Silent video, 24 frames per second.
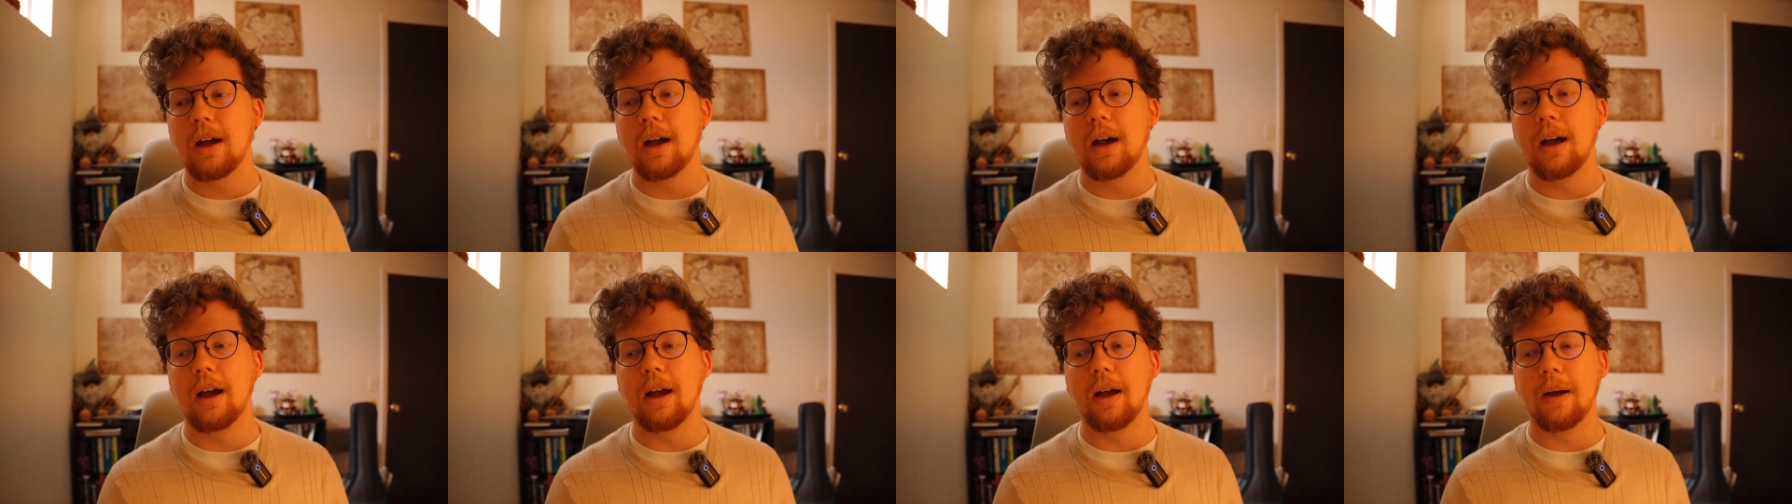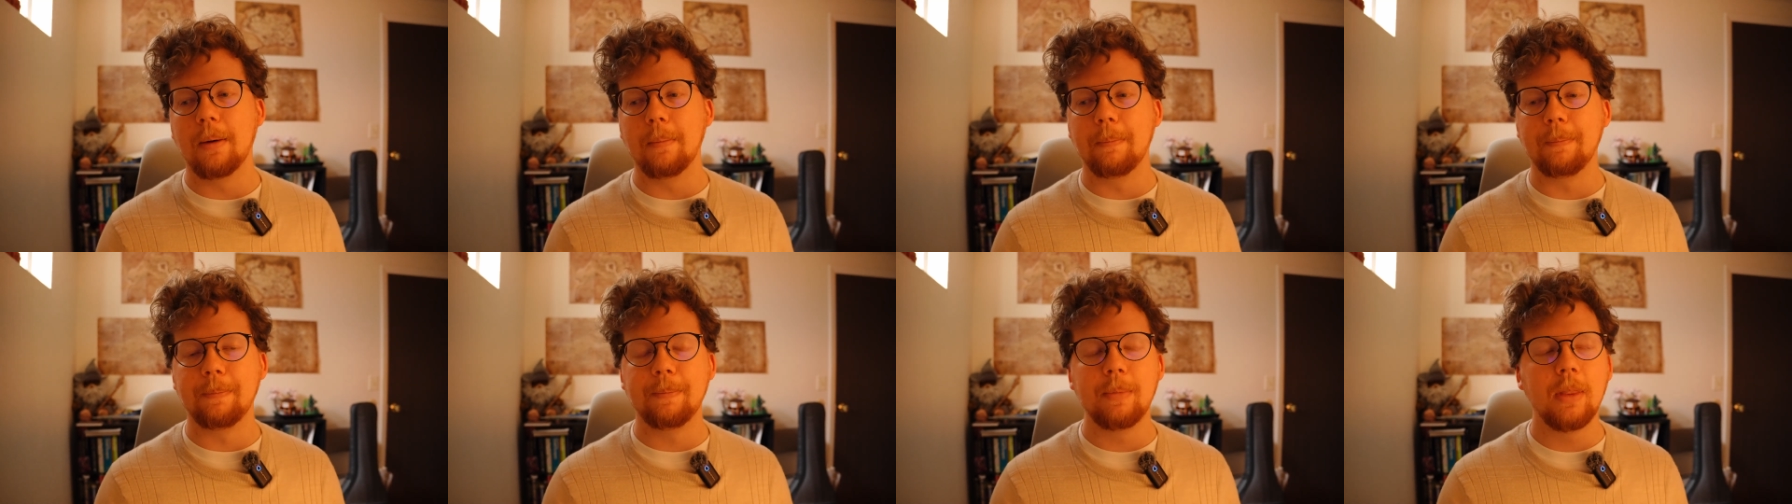
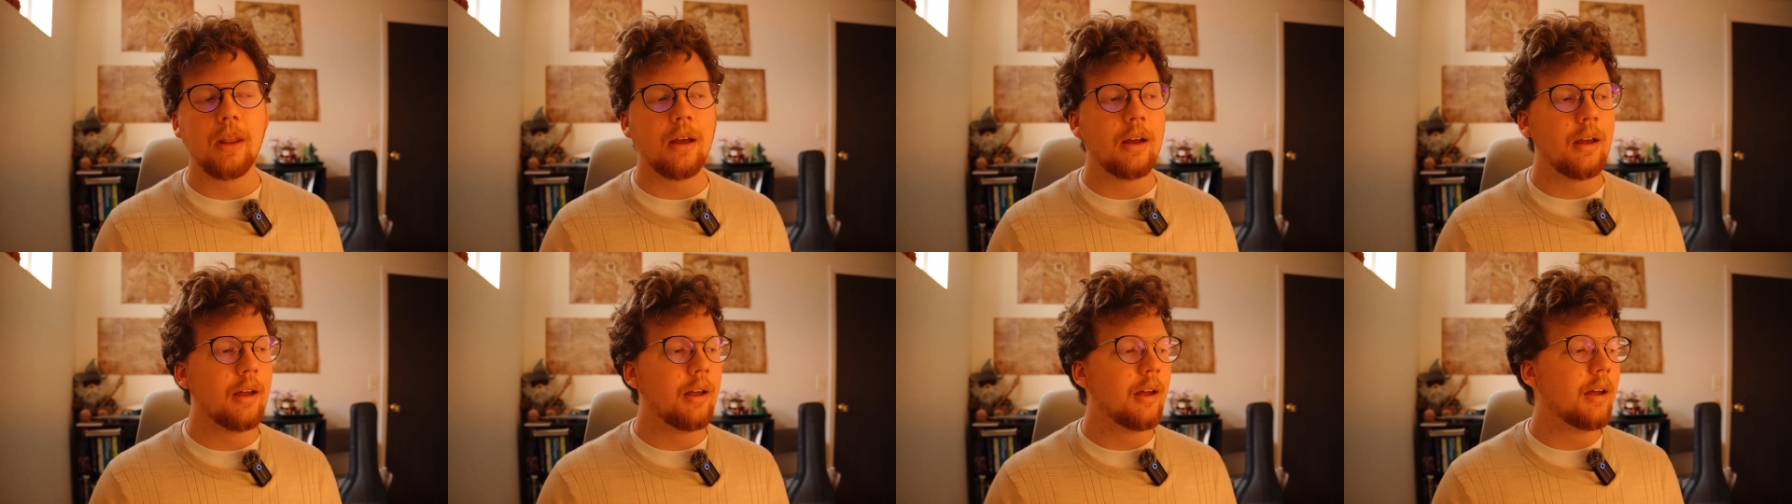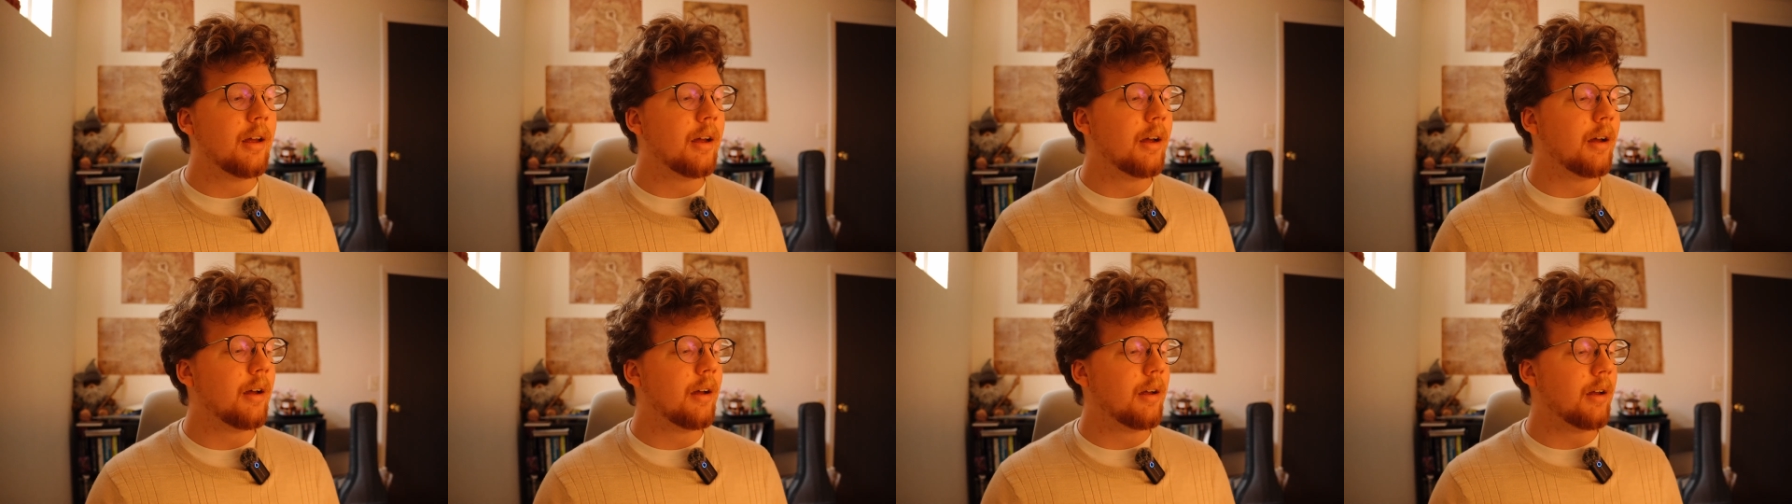
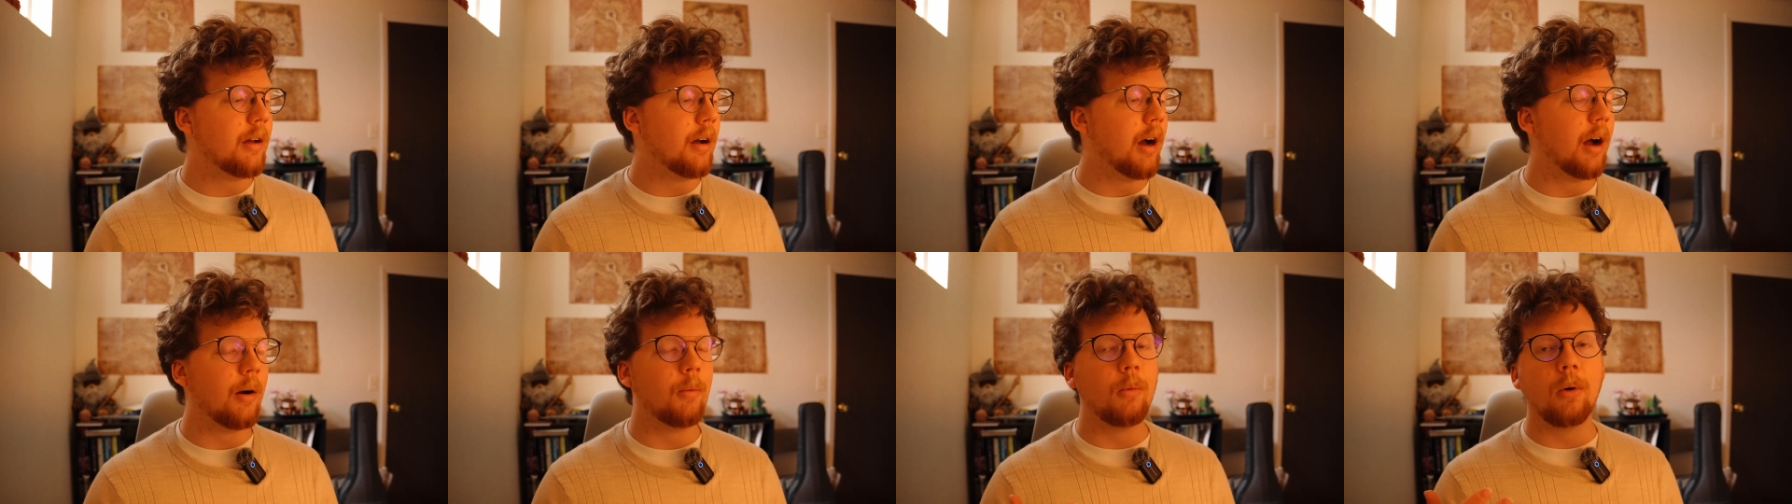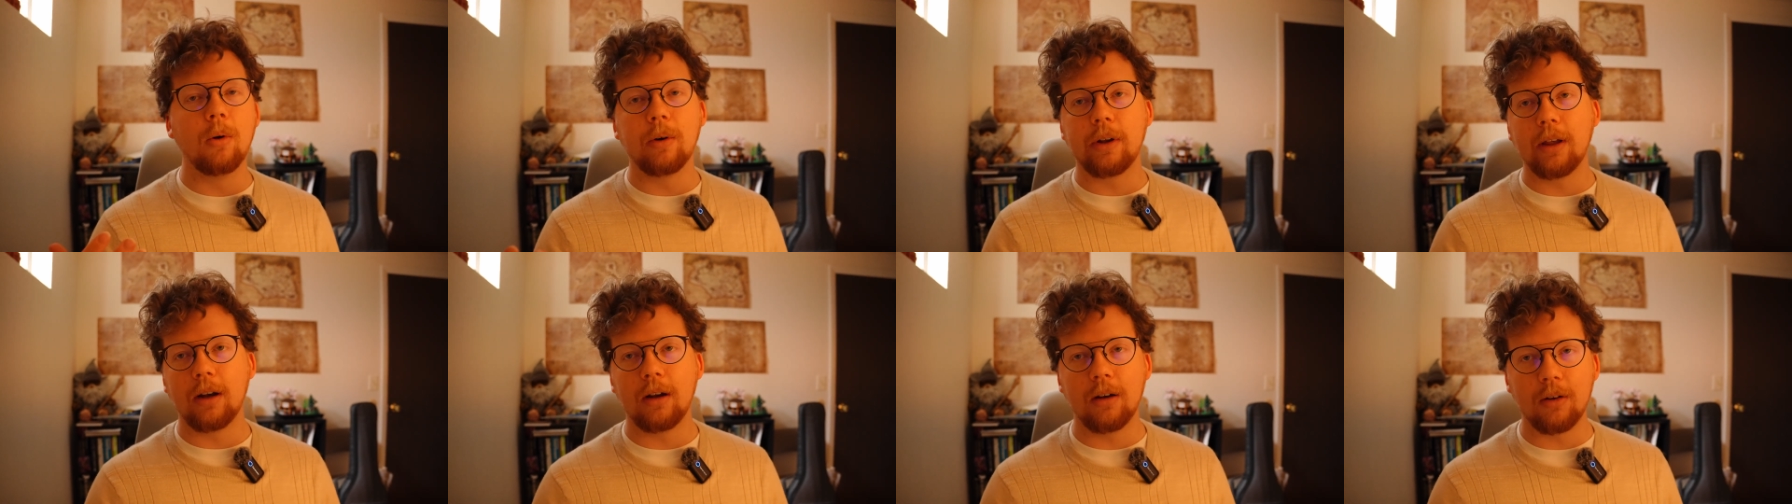I
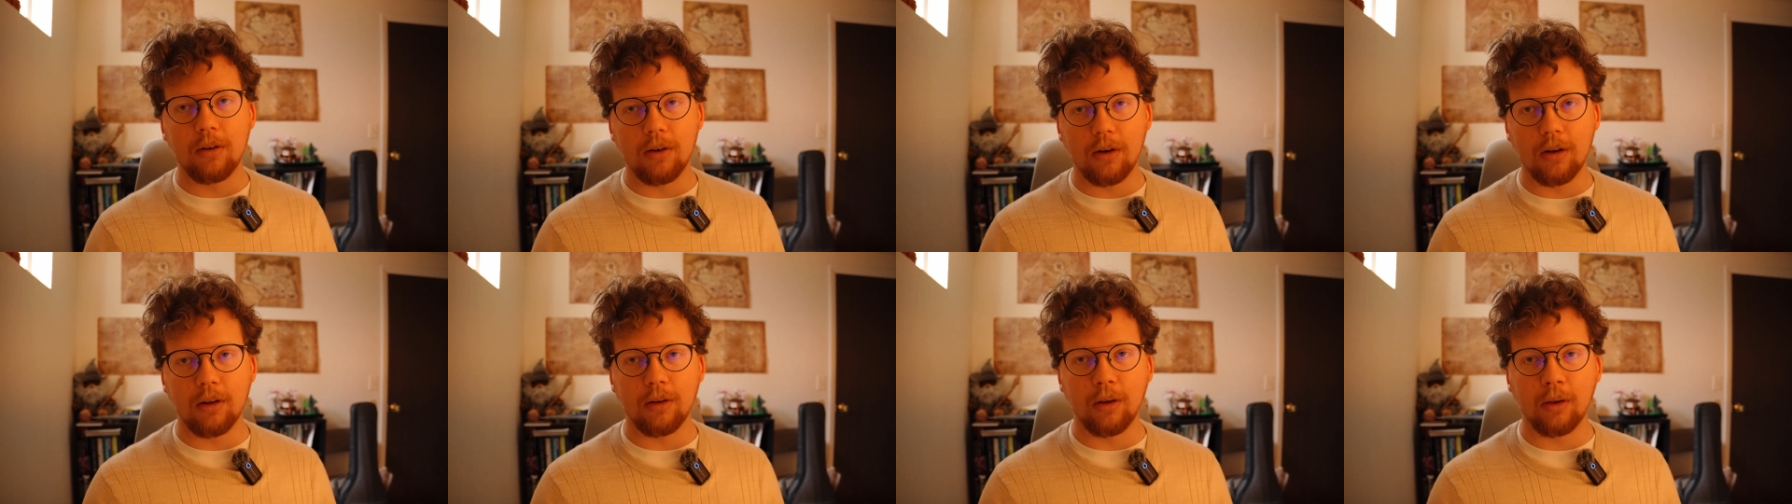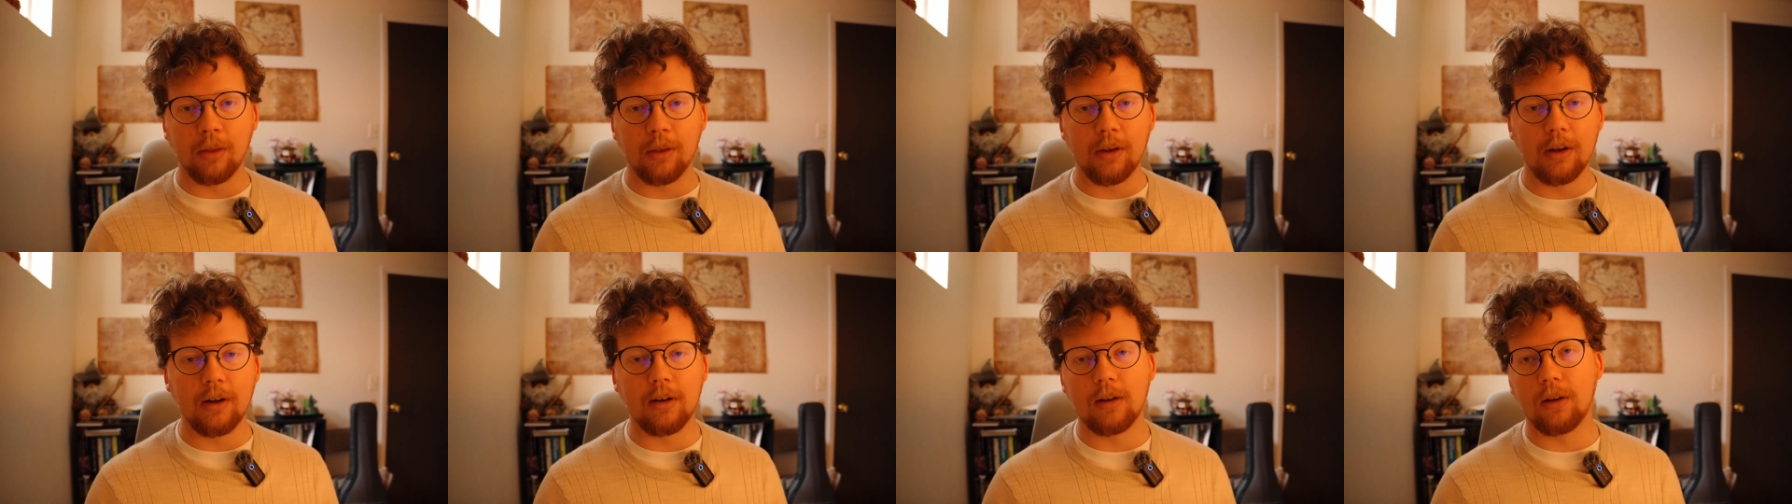won't get into all the
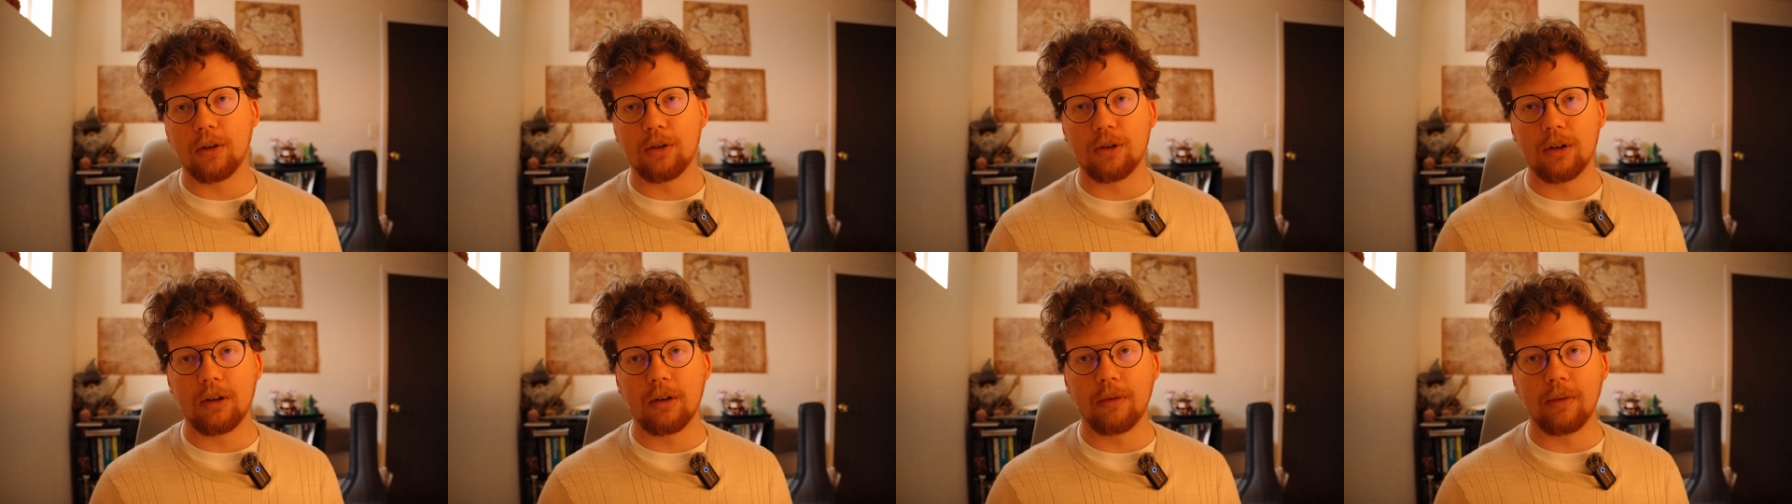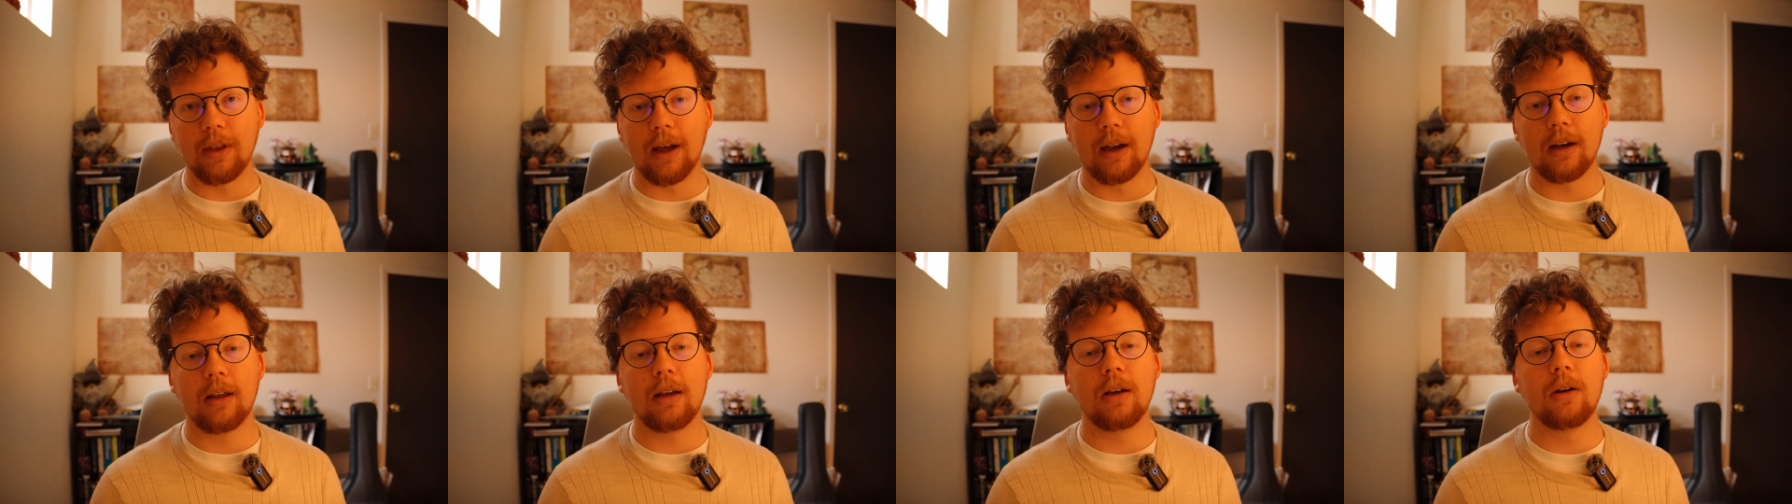theology of
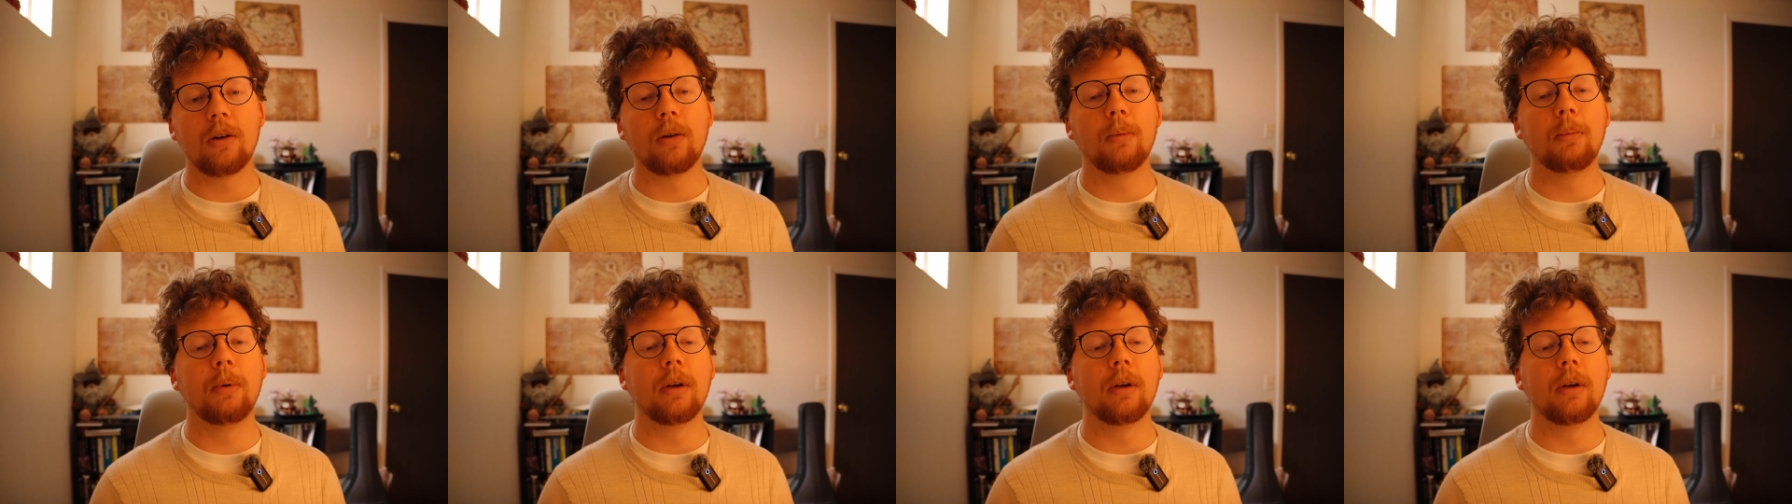that here,